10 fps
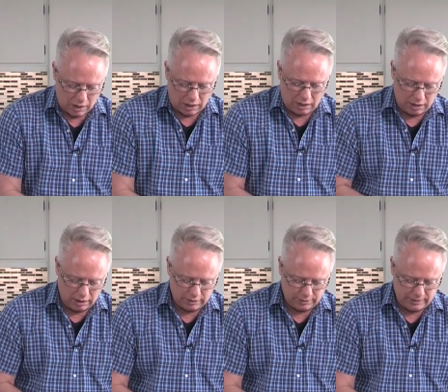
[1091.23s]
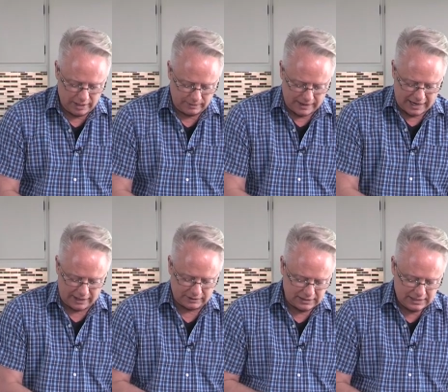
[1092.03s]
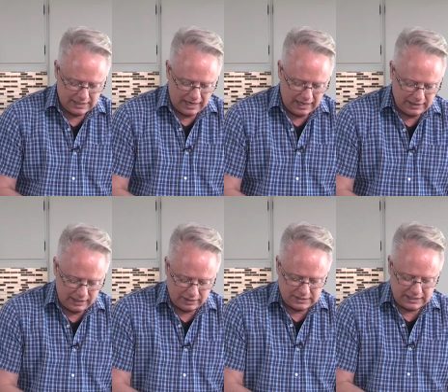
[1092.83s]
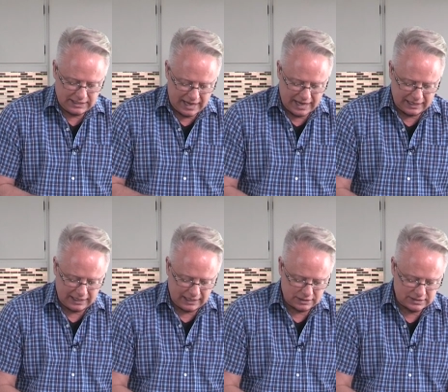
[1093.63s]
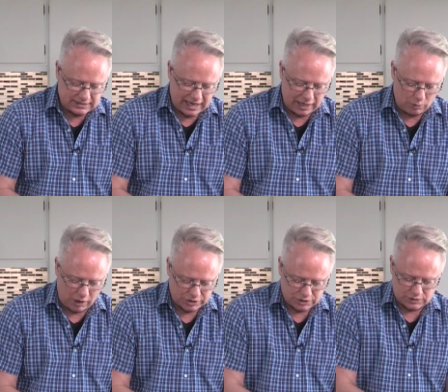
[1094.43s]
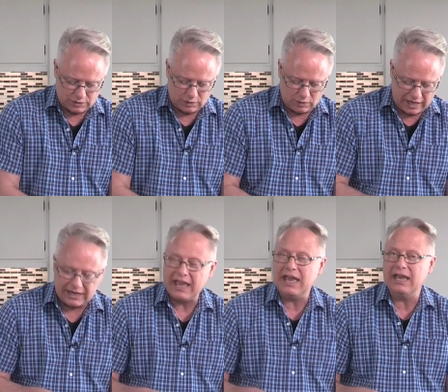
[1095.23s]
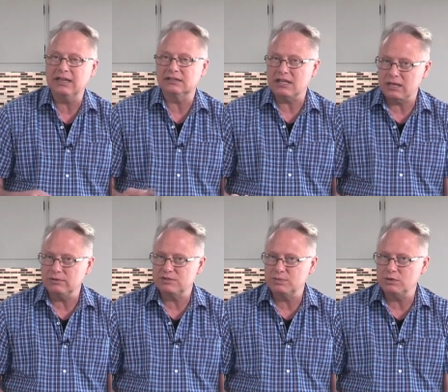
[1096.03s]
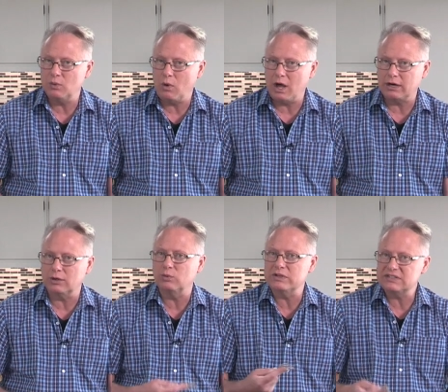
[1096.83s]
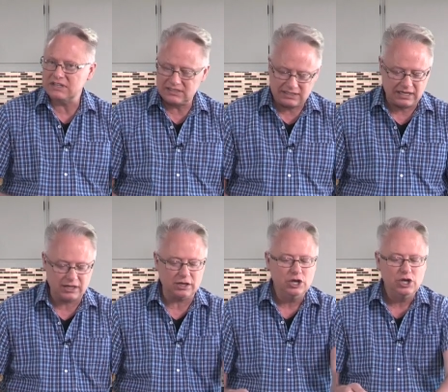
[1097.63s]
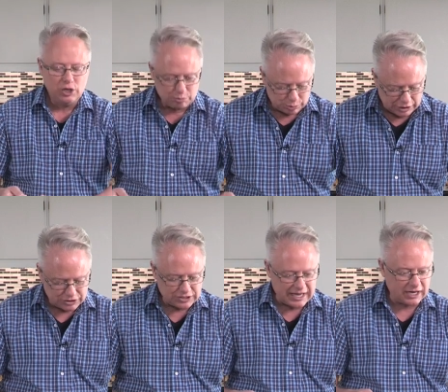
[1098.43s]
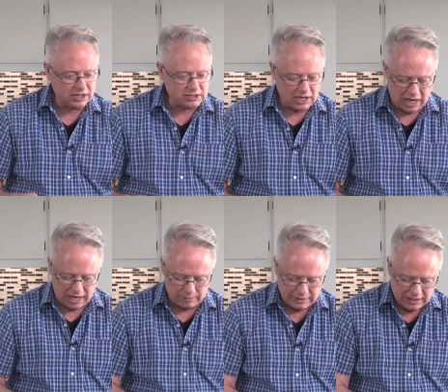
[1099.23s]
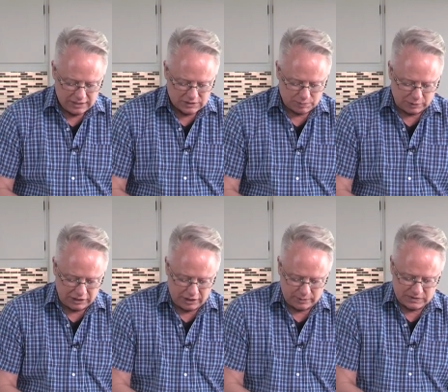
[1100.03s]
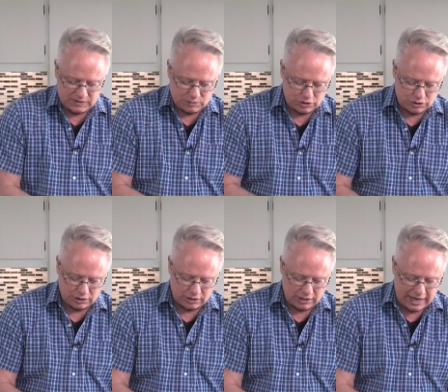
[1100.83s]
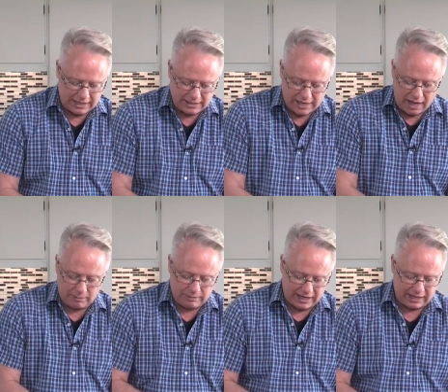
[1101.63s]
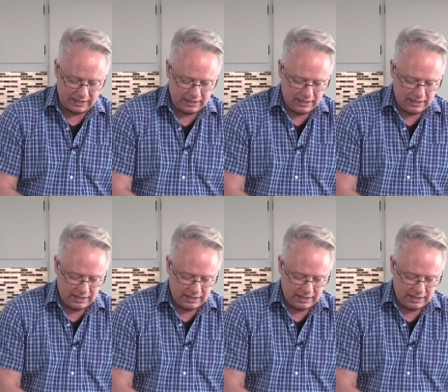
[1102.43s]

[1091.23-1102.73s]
all the way around, and then I'll take an egg and just egg wash it. So an egg, a tablespoon of water, whisk it together, brush that on top, sprinkle it with some sugar and nutmeg,